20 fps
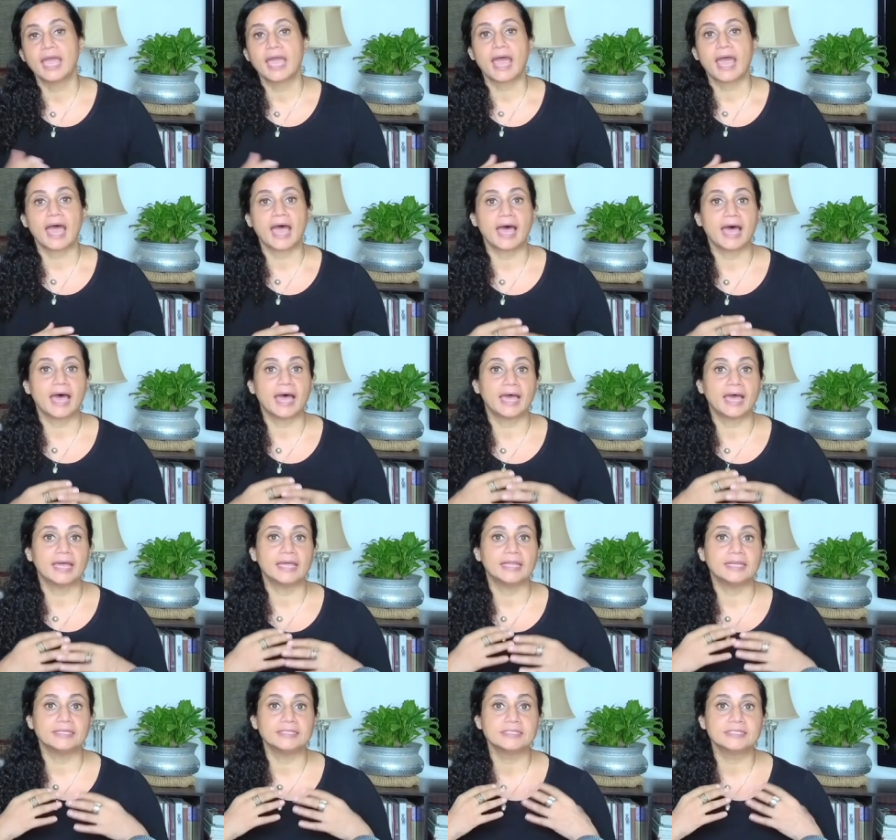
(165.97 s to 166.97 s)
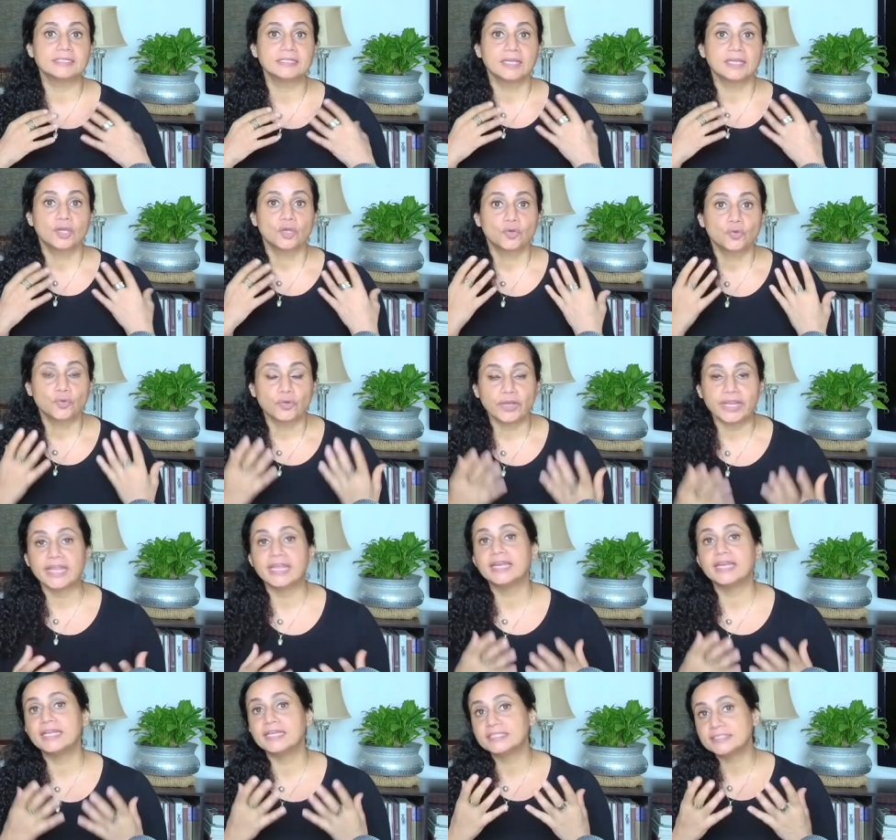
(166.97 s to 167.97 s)
and
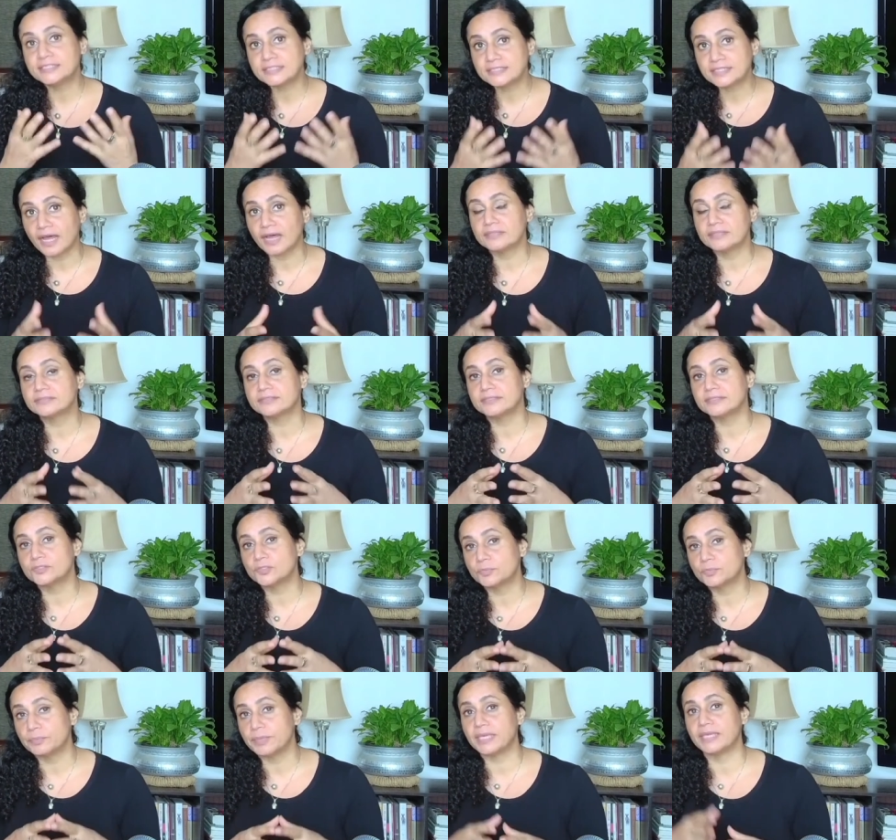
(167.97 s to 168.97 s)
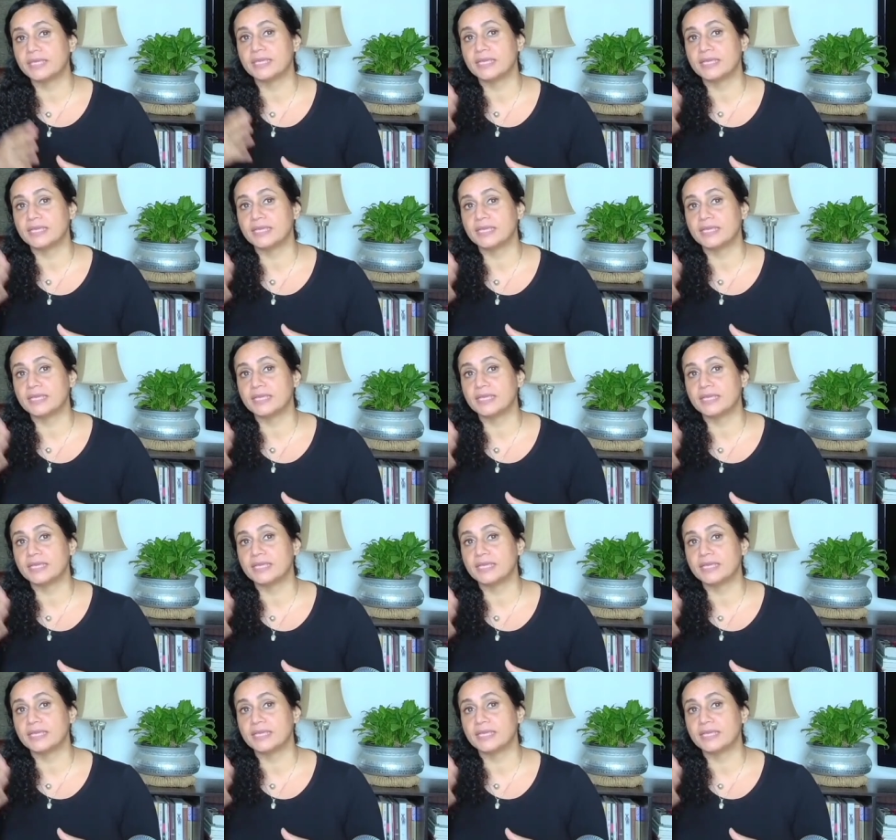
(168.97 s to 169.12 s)
really starting to be